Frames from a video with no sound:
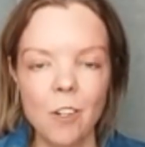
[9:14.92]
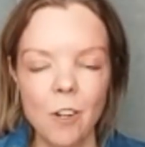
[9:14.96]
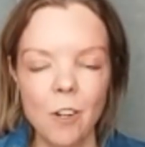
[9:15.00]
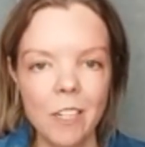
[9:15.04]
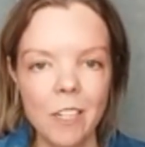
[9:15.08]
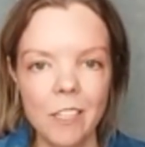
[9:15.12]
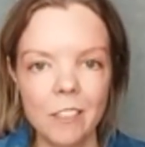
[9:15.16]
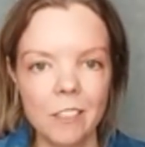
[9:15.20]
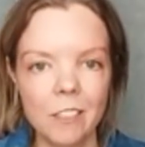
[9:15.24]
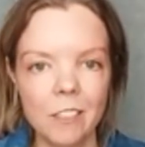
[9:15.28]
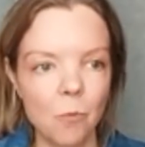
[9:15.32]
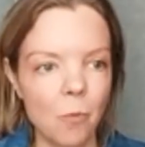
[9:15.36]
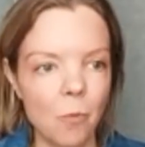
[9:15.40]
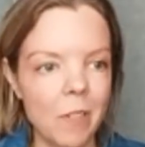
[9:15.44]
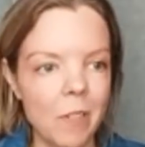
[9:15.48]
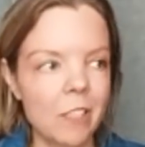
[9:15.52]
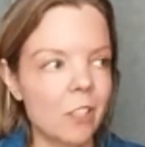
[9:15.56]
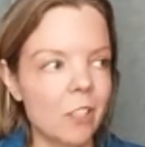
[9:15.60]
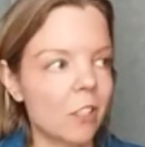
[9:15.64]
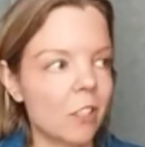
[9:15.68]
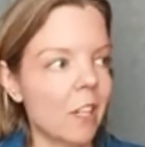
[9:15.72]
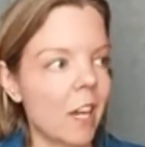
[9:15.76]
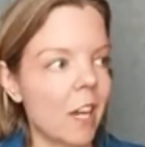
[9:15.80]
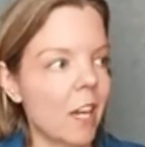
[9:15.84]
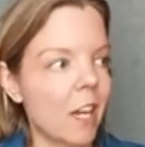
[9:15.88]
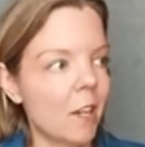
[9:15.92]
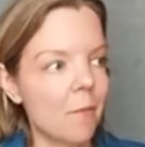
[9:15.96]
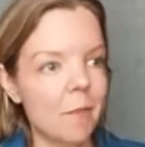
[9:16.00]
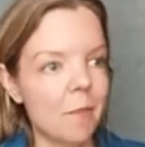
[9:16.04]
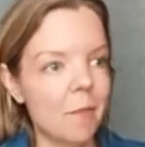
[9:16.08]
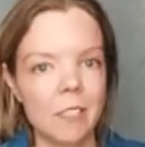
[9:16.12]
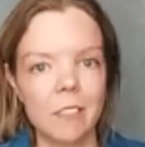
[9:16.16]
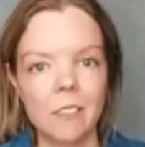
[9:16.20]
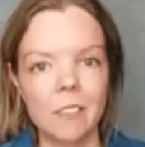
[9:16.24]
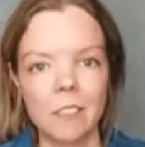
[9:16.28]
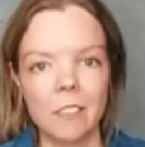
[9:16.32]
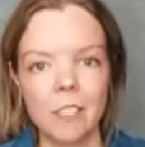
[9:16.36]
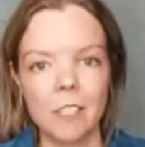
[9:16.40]
know what? It's winter time.
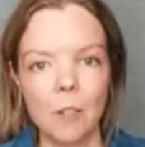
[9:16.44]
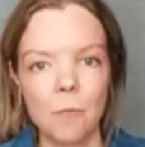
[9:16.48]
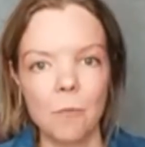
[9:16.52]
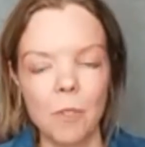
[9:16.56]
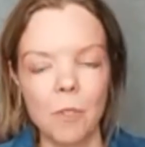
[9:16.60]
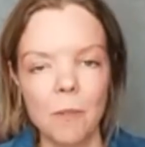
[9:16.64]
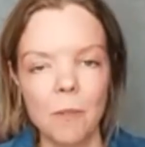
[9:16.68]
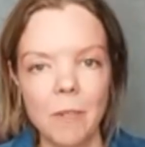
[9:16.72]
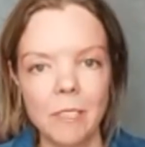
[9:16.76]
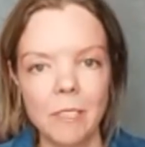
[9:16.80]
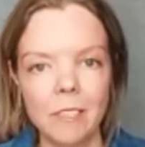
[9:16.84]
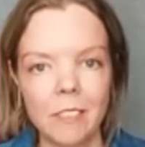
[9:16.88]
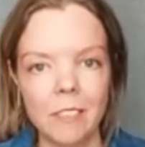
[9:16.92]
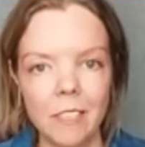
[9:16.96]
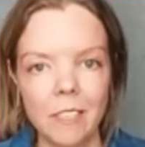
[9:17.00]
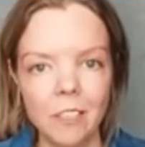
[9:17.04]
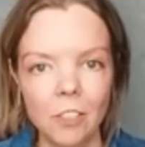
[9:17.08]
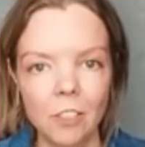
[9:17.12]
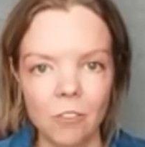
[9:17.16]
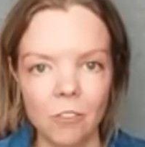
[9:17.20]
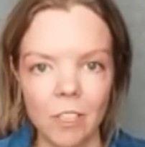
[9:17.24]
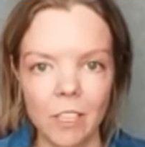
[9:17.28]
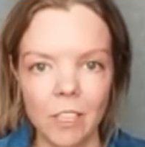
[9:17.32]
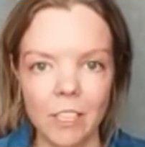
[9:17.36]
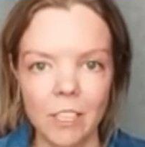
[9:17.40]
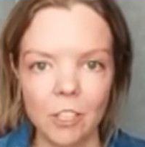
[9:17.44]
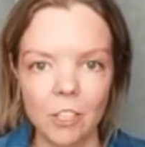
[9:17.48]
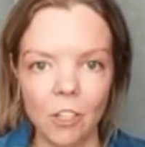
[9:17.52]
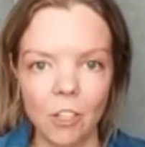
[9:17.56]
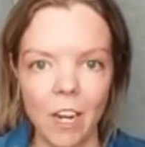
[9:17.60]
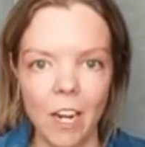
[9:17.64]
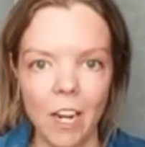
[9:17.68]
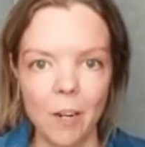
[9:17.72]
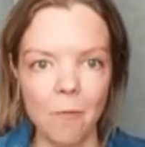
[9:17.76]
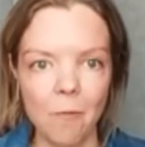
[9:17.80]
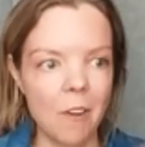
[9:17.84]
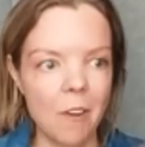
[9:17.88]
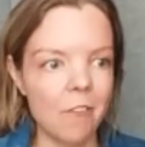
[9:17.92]
It's December. My skin's really
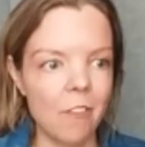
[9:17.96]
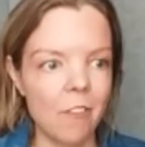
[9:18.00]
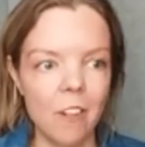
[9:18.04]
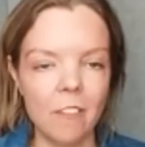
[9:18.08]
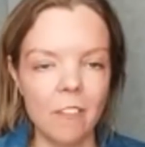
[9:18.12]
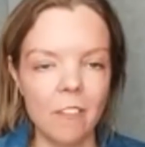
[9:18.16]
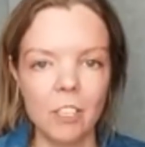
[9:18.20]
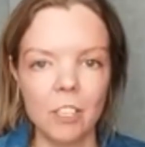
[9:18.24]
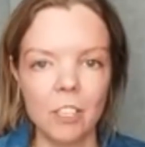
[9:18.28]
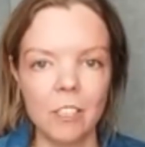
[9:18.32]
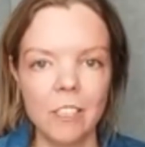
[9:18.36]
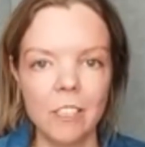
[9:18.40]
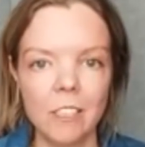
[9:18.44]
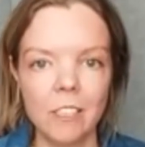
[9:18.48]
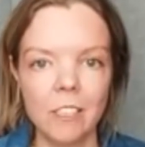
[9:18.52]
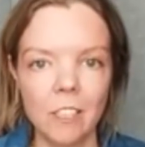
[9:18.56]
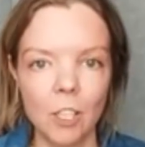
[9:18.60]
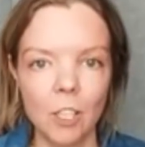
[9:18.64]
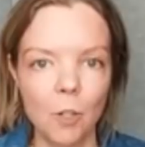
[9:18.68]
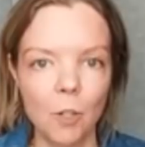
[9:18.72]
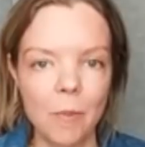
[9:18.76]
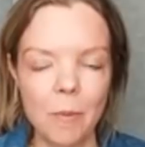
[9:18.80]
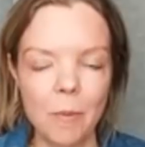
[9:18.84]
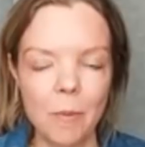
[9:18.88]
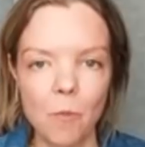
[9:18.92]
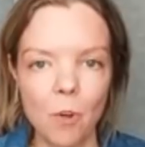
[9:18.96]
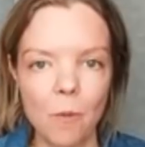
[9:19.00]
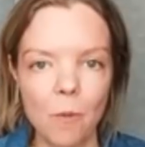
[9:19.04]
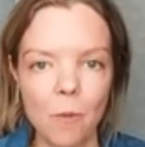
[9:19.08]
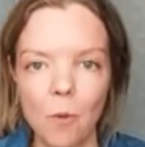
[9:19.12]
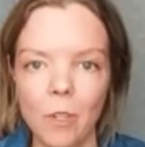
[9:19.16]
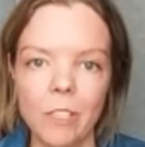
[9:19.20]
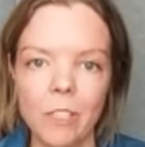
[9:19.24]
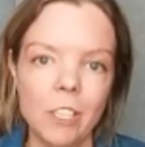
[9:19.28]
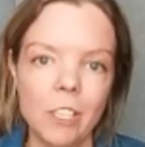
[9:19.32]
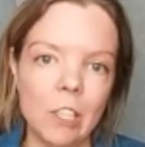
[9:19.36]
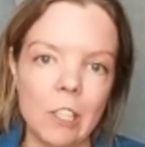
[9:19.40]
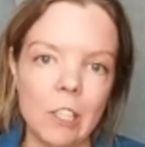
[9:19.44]
dry. My vulva mm -hmm. just needs a little bit more
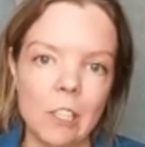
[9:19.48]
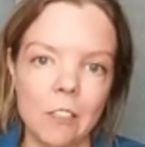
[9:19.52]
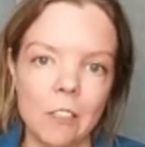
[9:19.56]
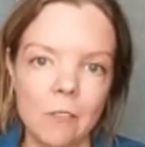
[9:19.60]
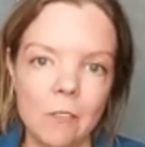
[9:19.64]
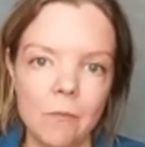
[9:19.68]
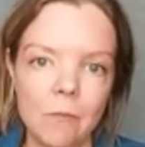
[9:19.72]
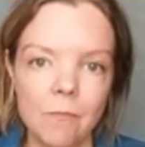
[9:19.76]
moisture.